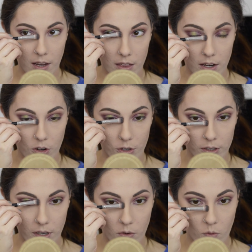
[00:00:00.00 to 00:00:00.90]
And then you're
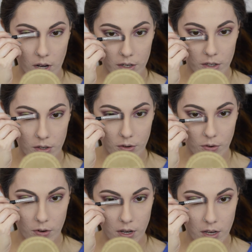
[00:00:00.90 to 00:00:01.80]
just going to want
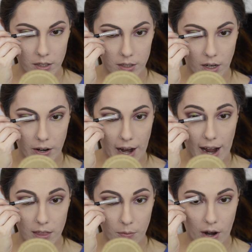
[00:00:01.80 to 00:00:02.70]
to start
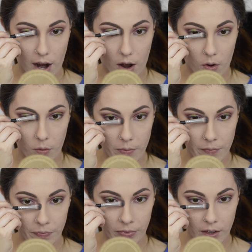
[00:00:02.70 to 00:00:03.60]
at the brow.
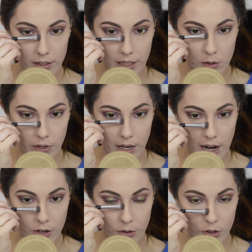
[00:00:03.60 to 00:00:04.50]
That's where the
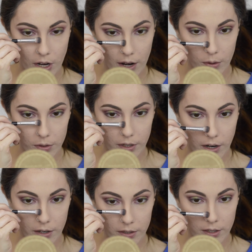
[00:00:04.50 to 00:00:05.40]
natural shadow
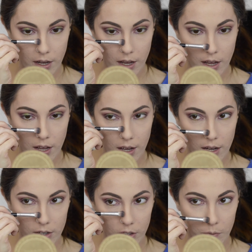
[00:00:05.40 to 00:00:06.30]
starts.
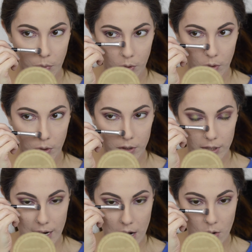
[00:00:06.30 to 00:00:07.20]
And just pull
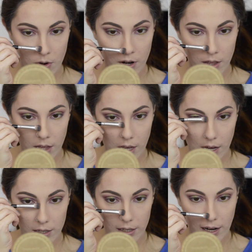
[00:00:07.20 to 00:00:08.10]
down
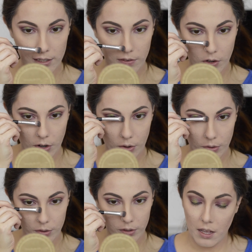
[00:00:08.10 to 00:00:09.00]
the sides of your
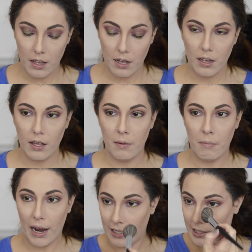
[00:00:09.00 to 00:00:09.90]
nose.
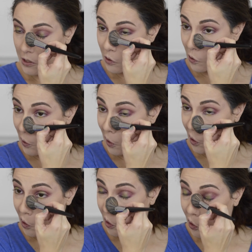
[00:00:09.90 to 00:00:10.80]
Mine's a little
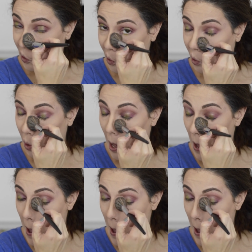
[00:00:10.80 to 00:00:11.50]
crooked, so